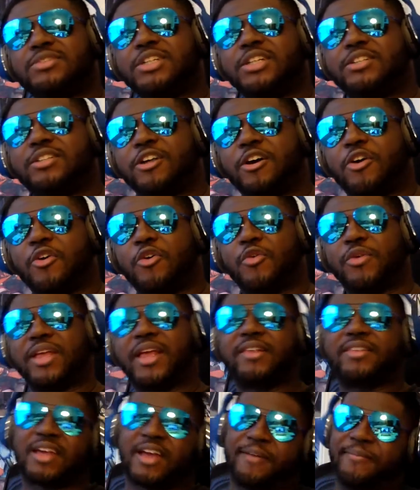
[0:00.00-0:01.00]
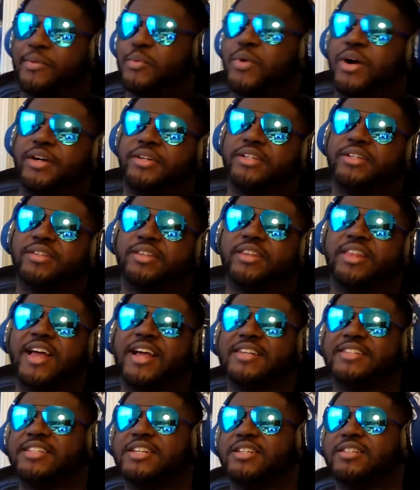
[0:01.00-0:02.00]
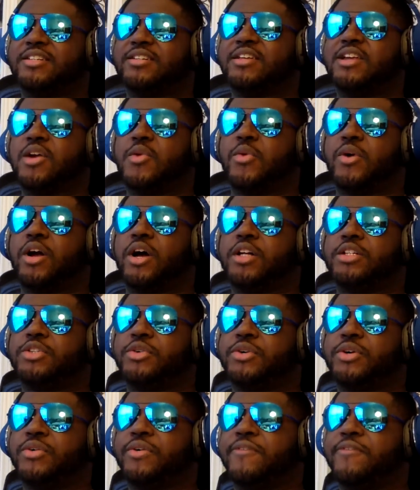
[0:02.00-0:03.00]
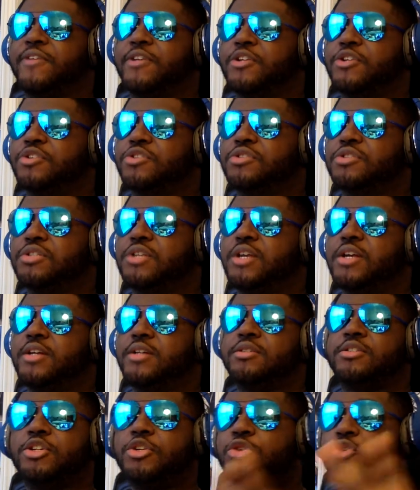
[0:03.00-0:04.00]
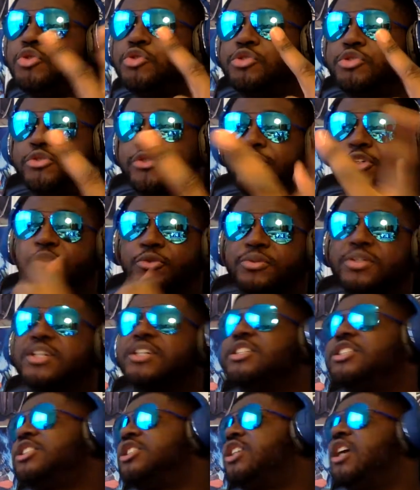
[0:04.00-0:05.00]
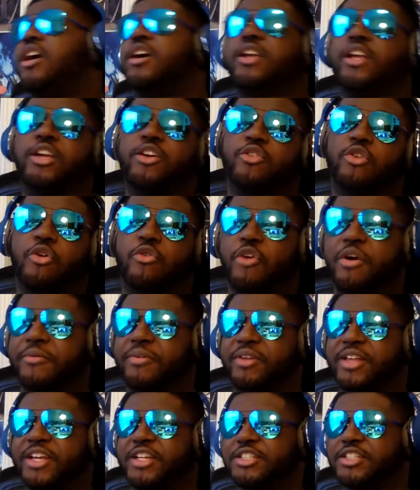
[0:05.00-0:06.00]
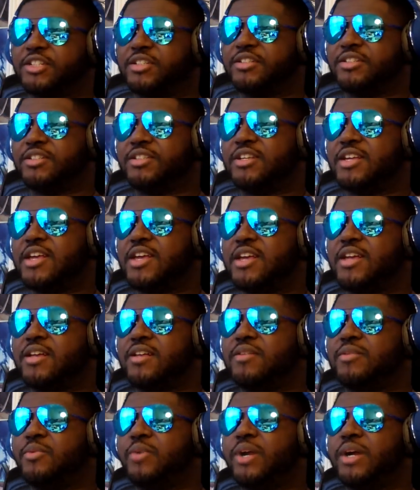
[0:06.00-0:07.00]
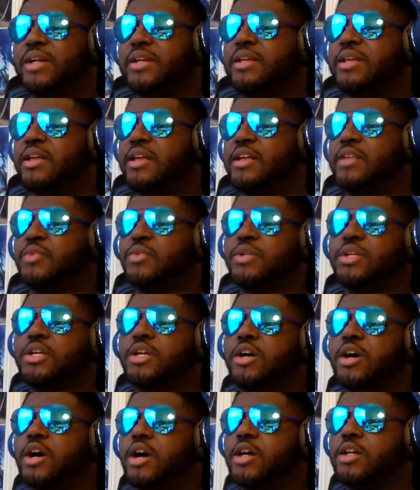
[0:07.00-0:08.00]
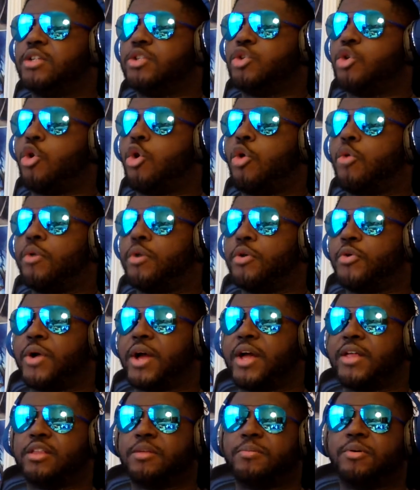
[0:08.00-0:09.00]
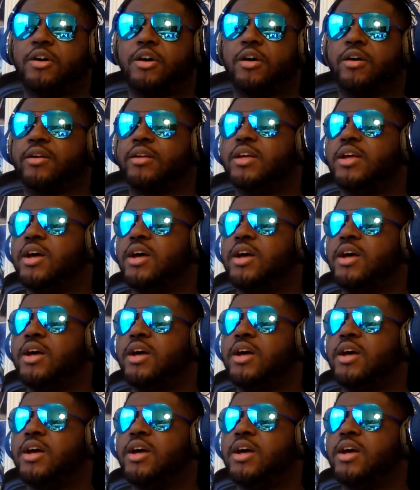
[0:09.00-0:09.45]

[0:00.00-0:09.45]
So, yes, I've been watching the last season where Hatori reveals two true shocking revelations. One is when he hugged Tohru at the park.